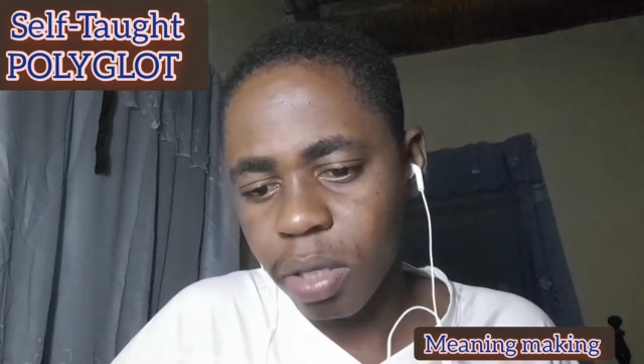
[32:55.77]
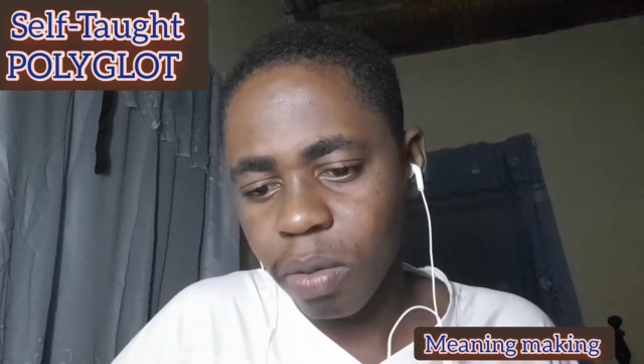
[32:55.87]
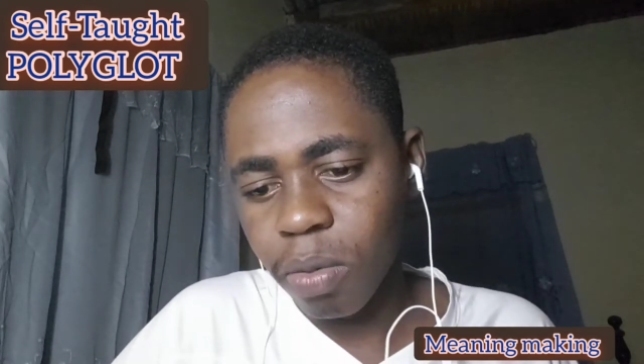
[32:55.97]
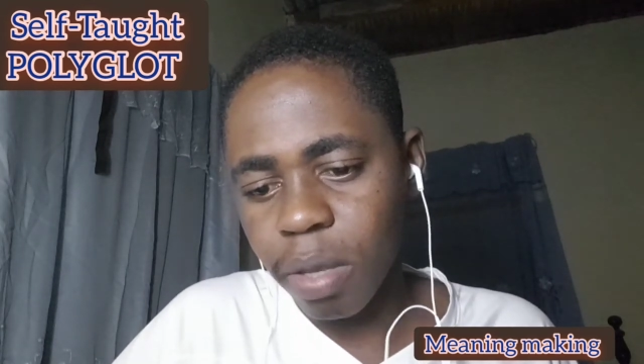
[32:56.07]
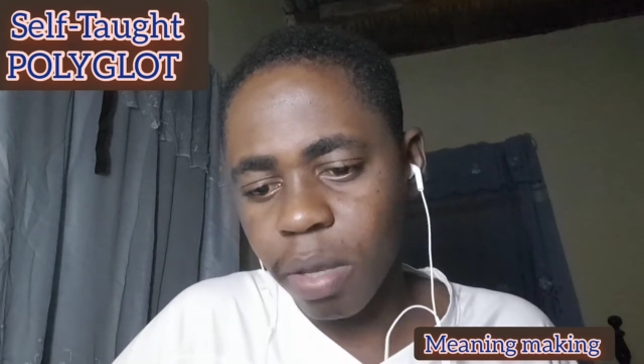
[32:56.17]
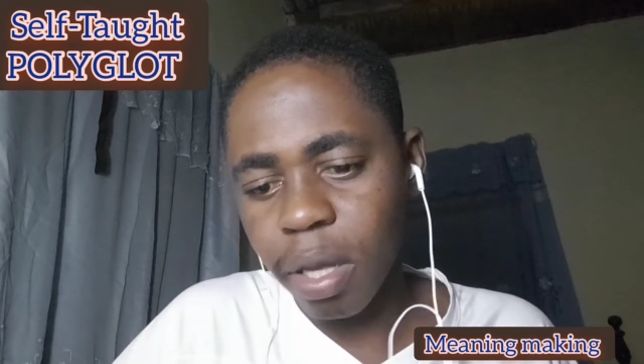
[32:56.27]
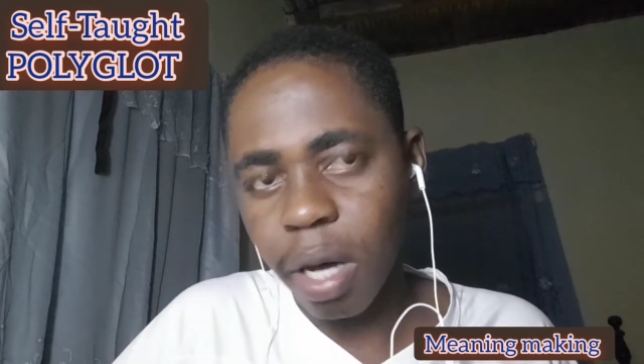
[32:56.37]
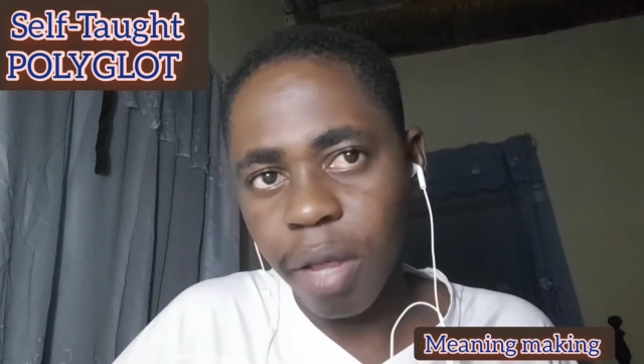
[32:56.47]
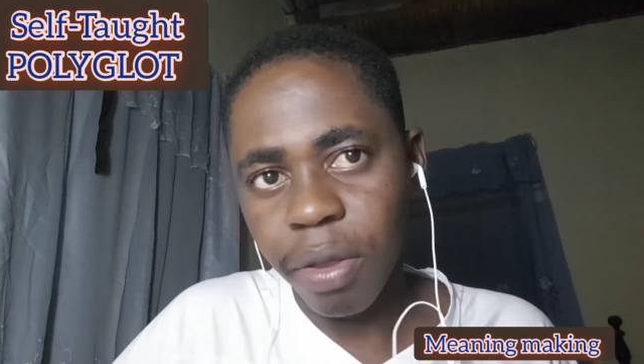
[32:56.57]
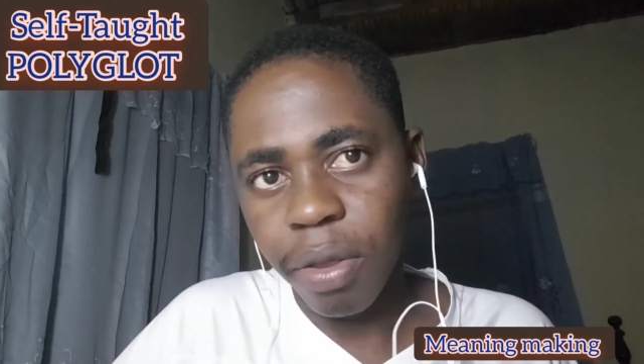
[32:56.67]
Where the
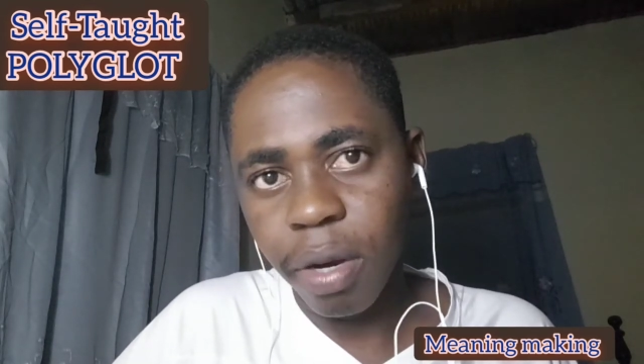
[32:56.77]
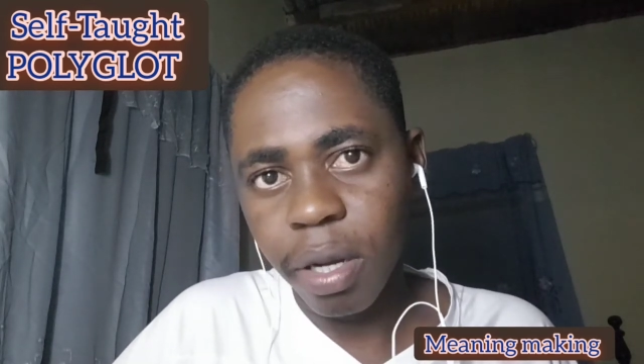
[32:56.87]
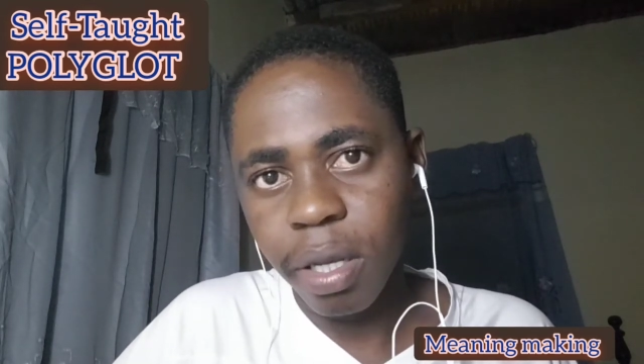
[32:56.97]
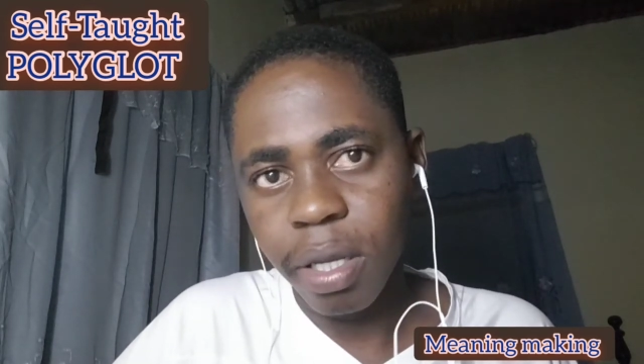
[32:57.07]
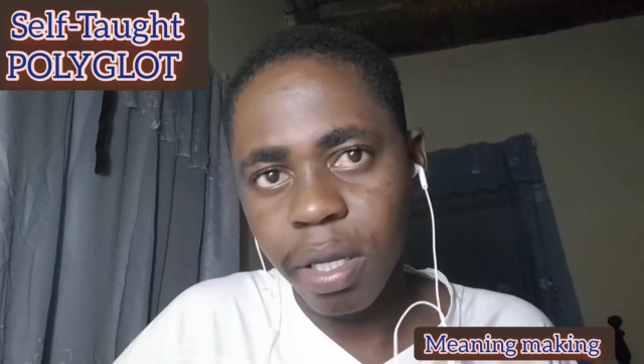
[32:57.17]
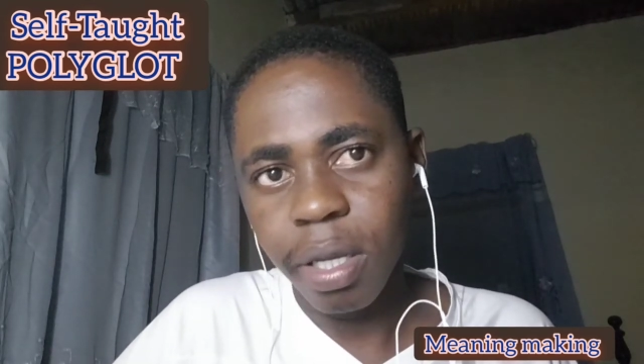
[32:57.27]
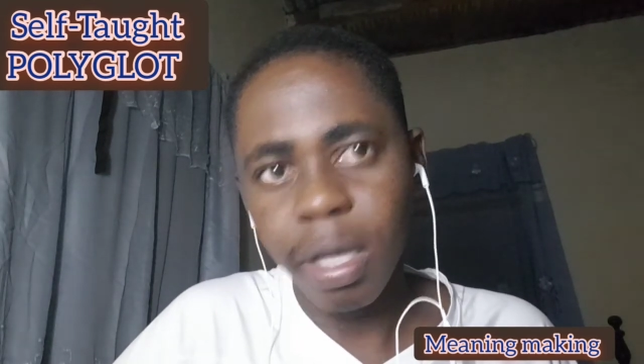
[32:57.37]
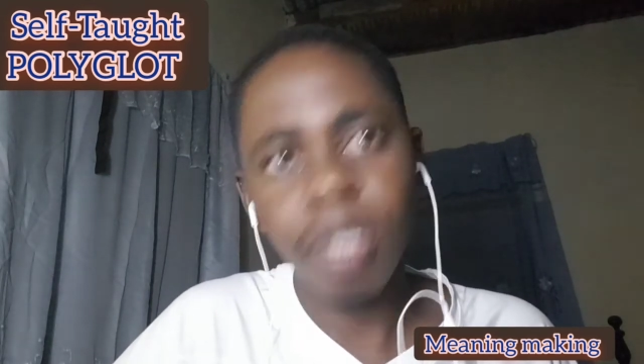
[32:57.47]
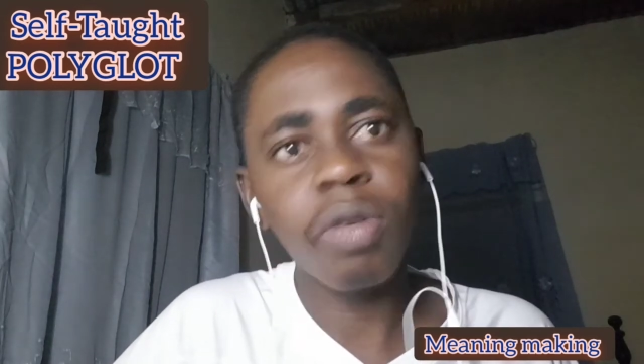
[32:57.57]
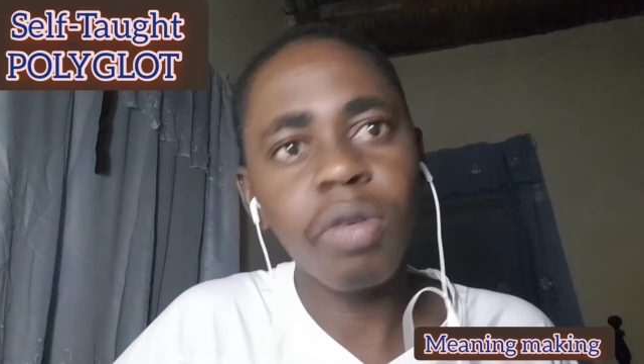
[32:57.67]
author
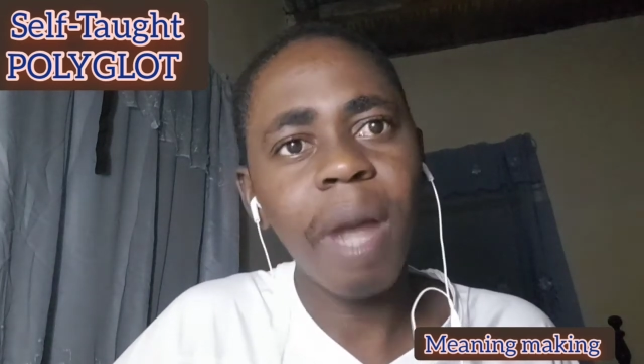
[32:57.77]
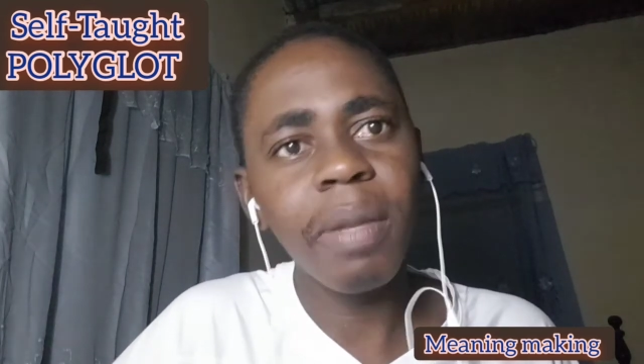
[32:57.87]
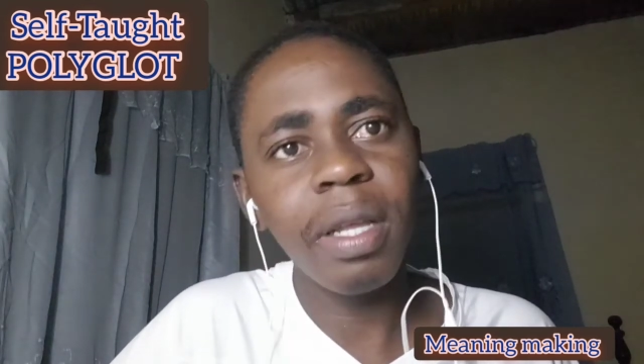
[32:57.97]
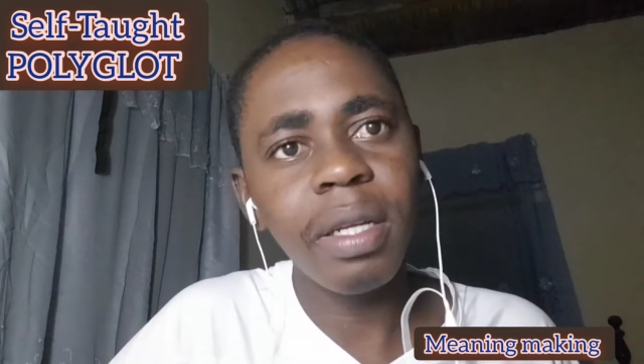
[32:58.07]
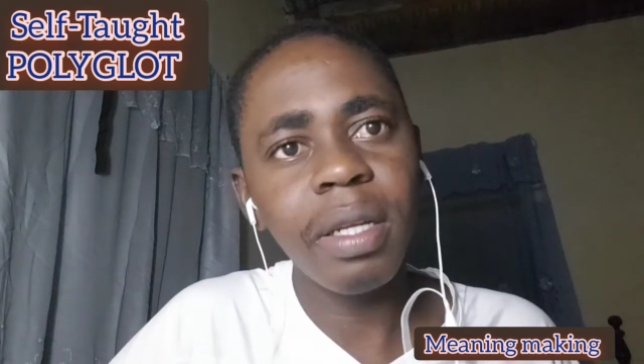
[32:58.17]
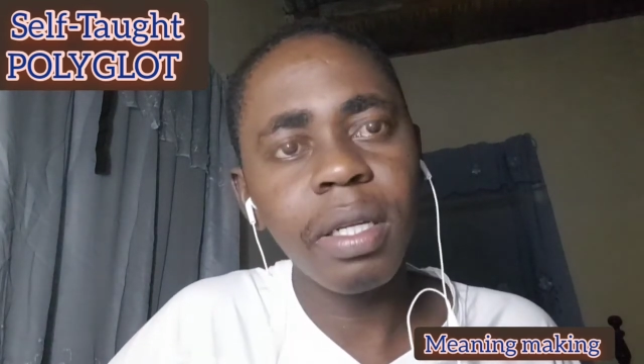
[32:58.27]
extrapolate